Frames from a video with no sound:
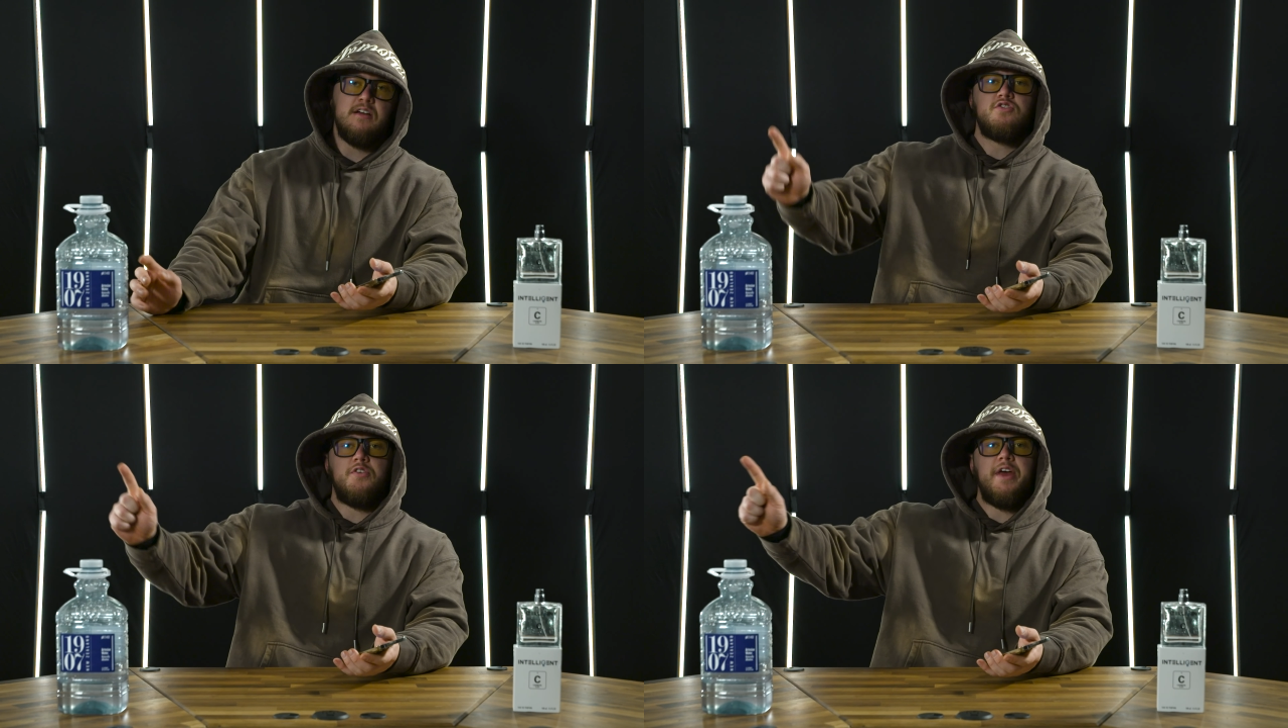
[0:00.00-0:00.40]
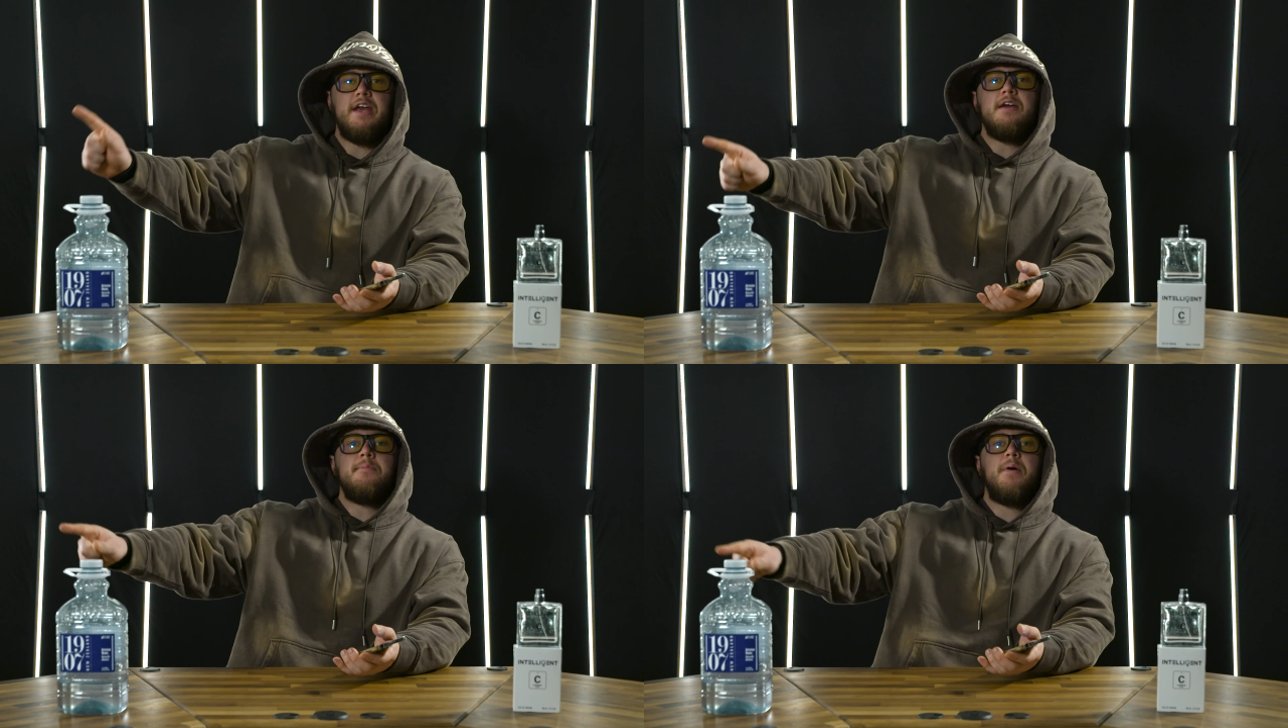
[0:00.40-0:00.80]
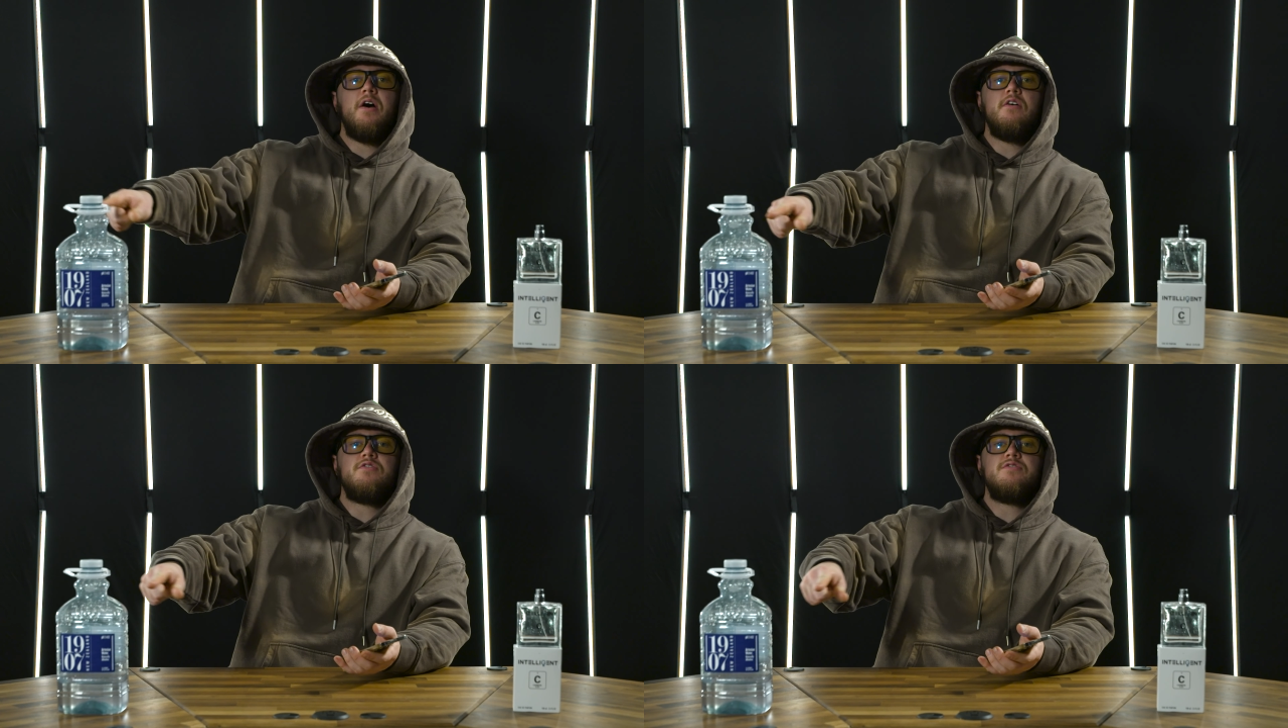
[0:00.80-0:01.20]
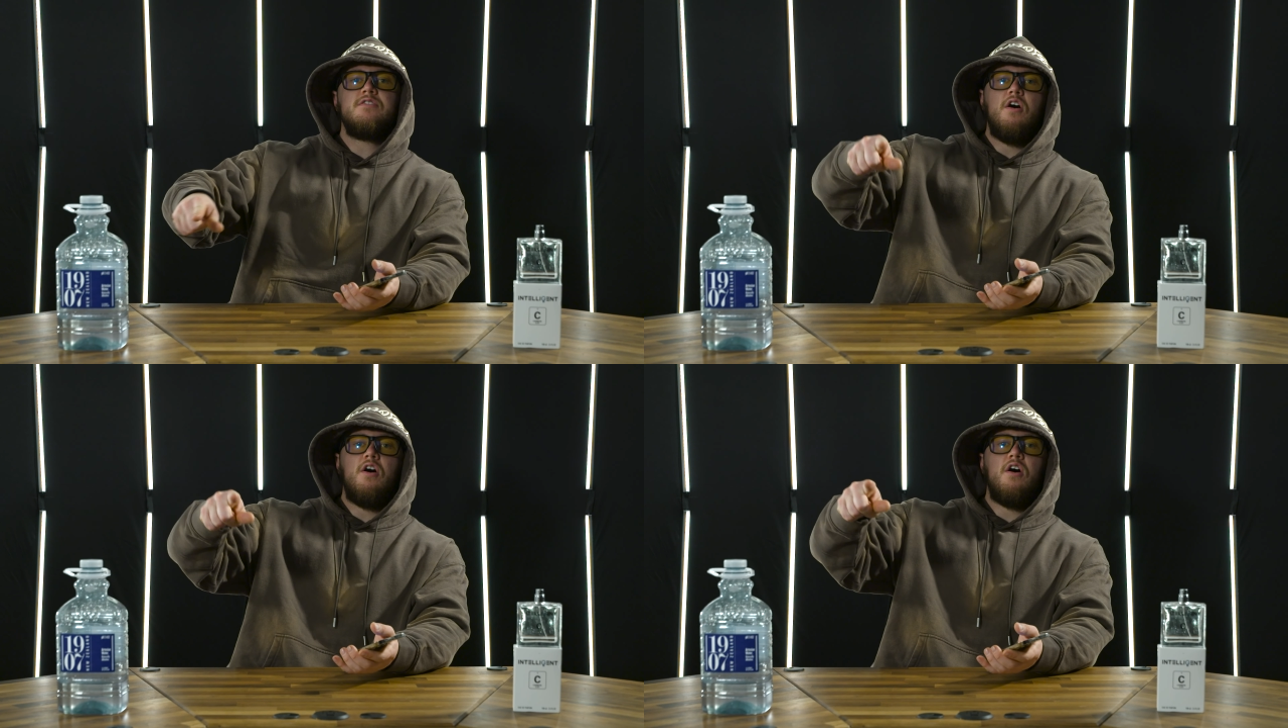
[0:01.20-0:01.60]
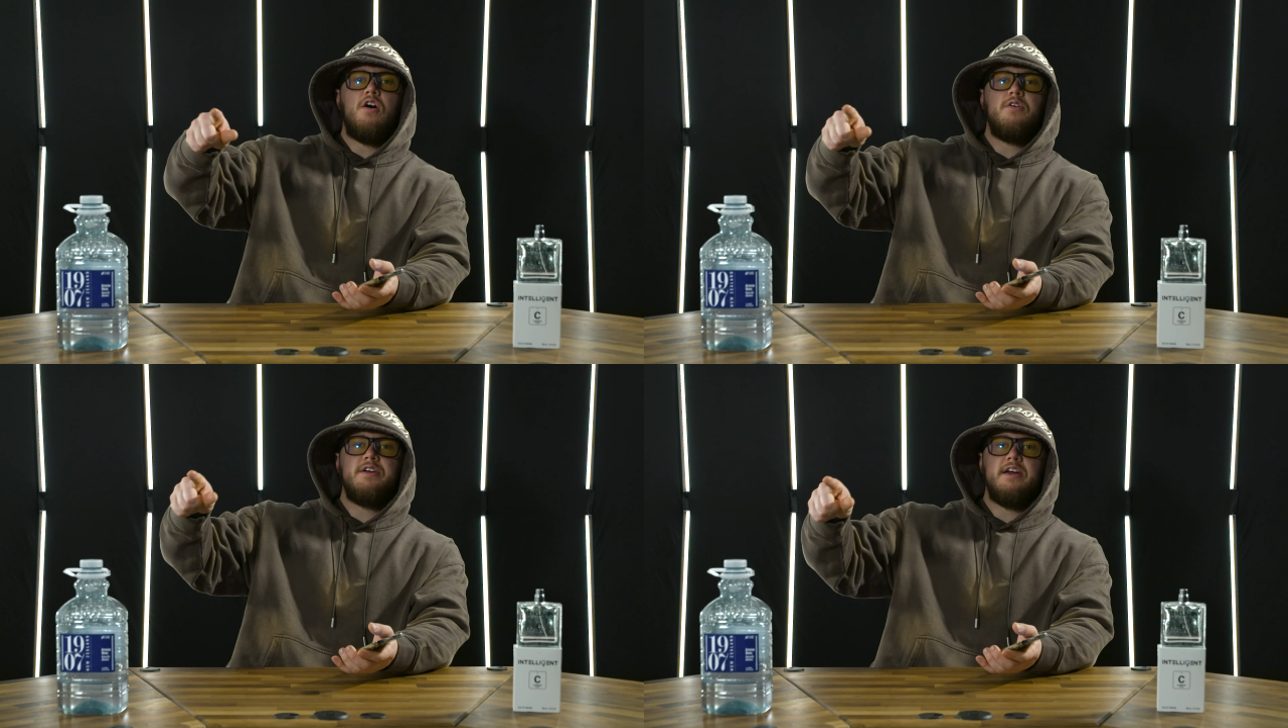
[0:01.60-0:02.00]
so they can post
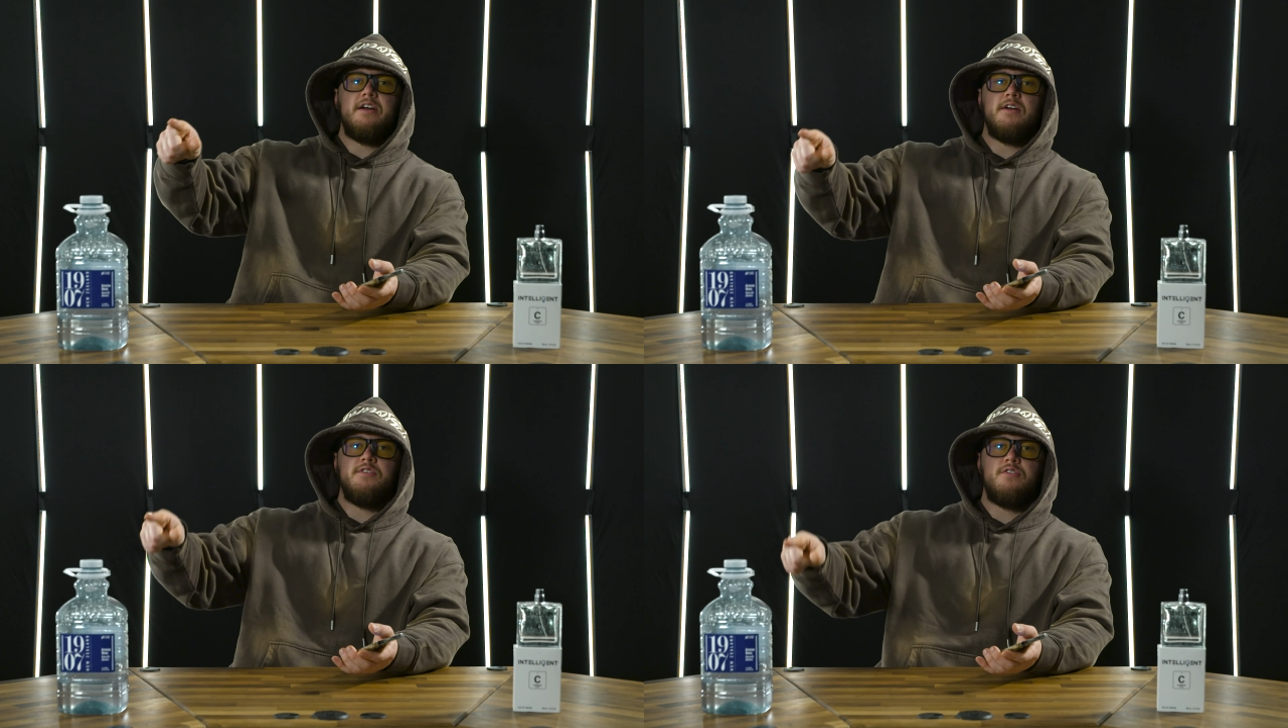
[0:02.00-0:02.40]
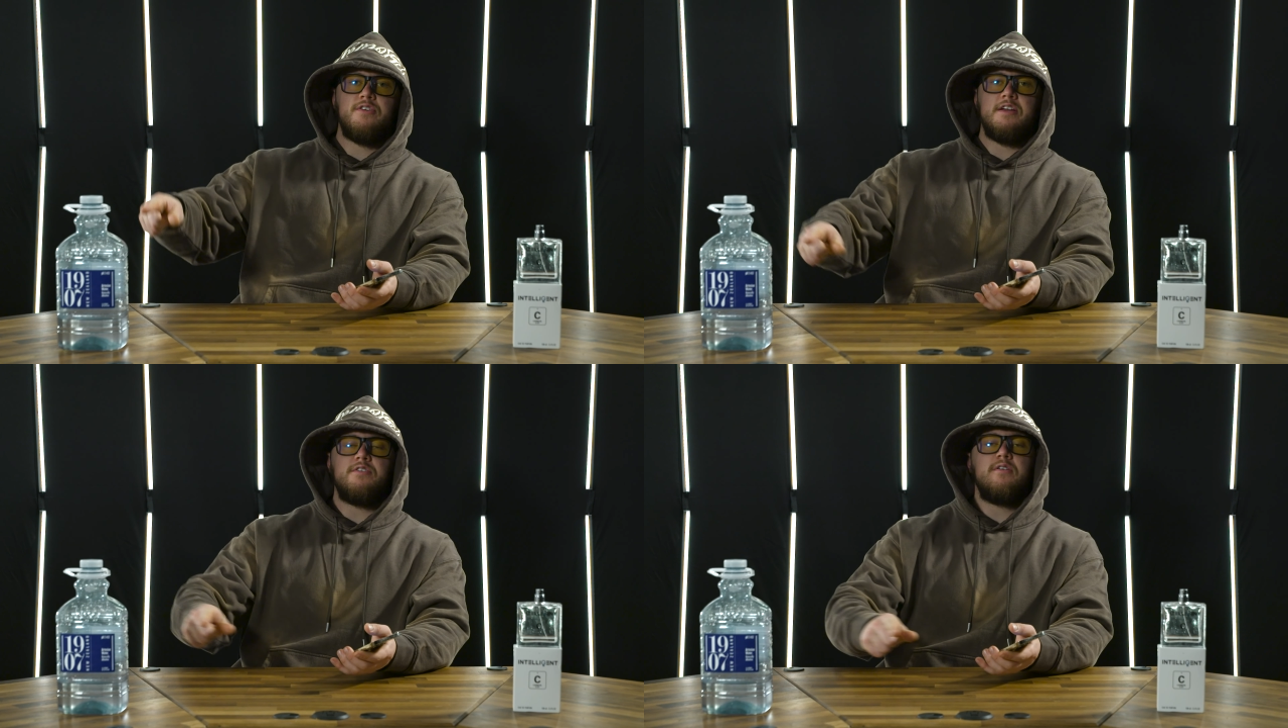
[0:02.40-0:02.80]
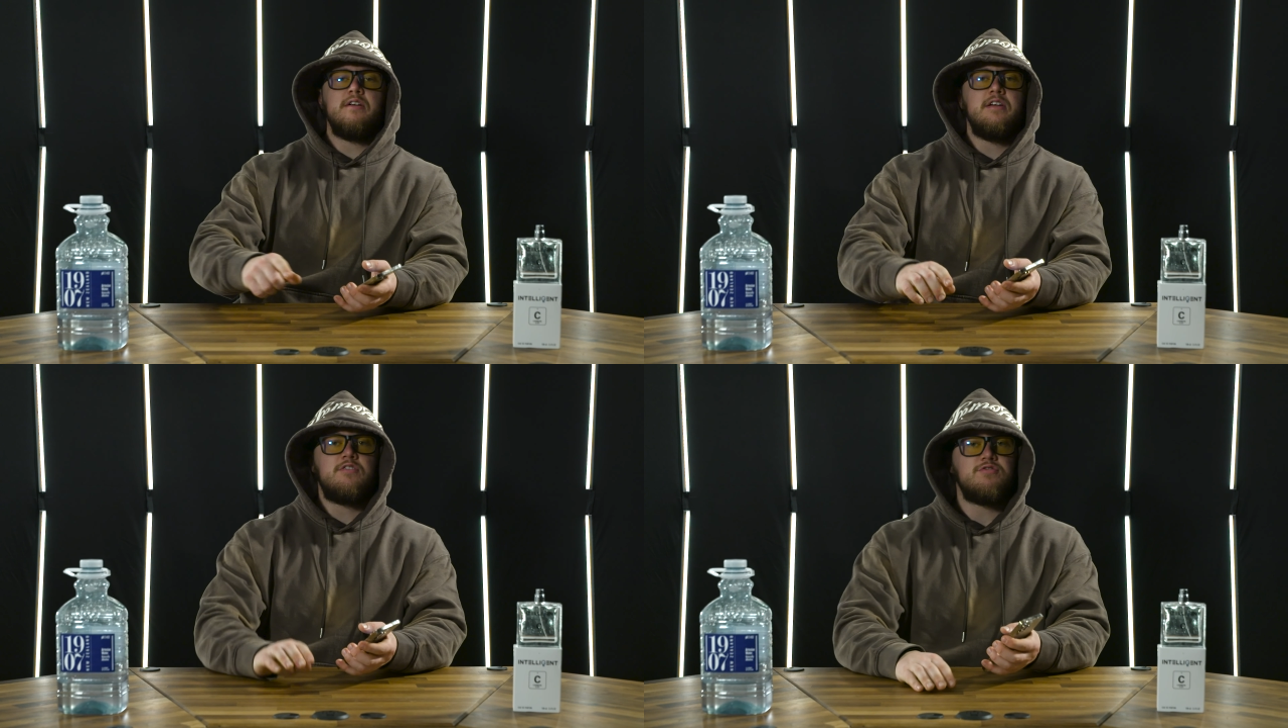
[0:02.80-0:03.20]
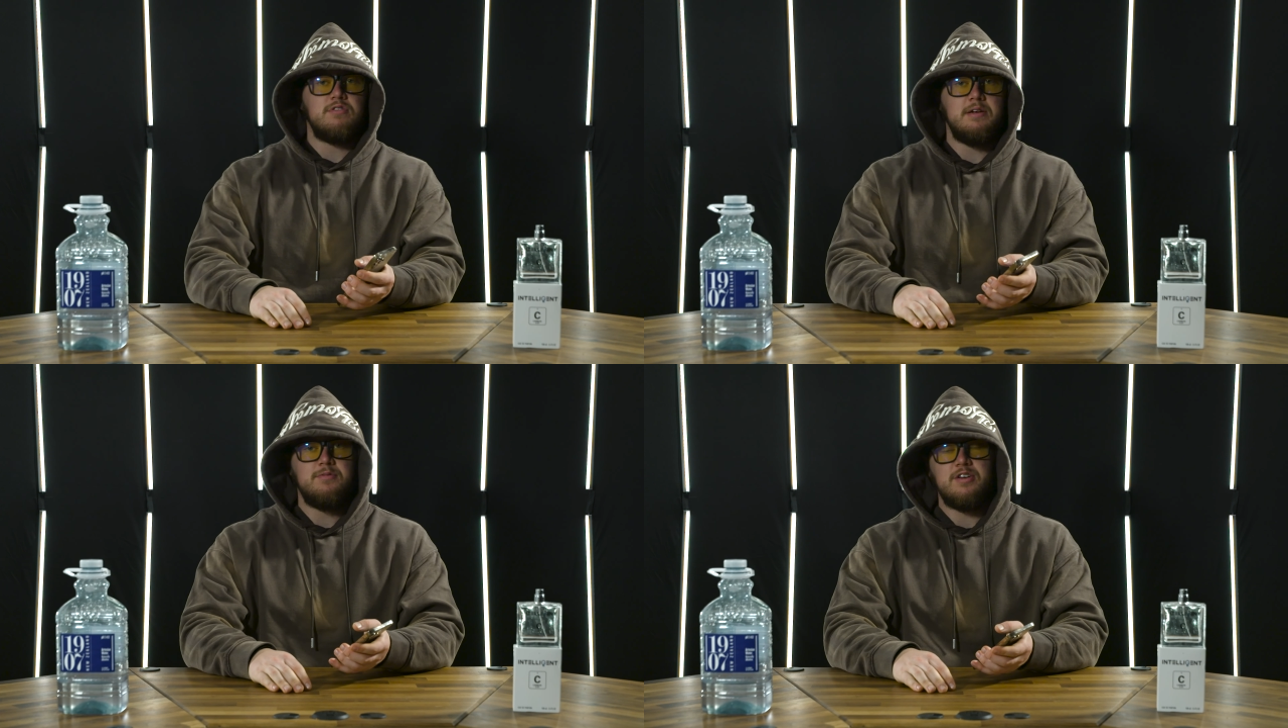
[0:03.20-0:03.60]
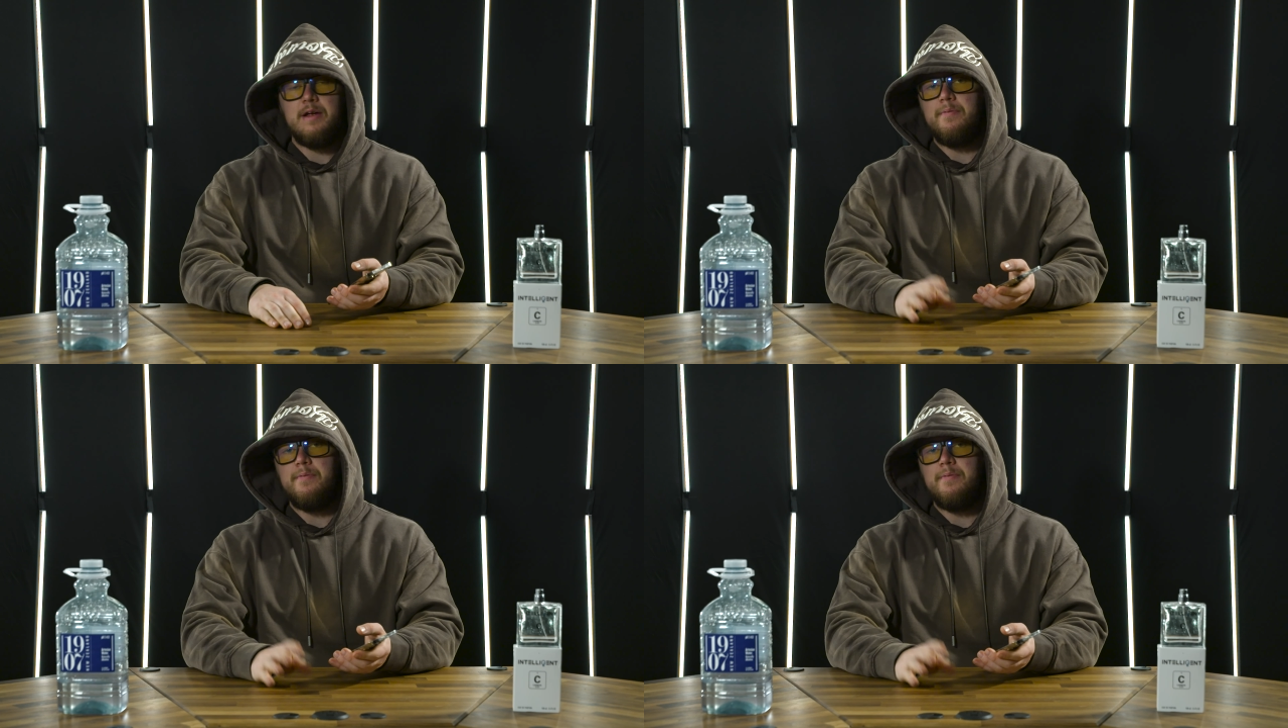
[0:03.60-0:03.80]
all year and you think they're in extreme shape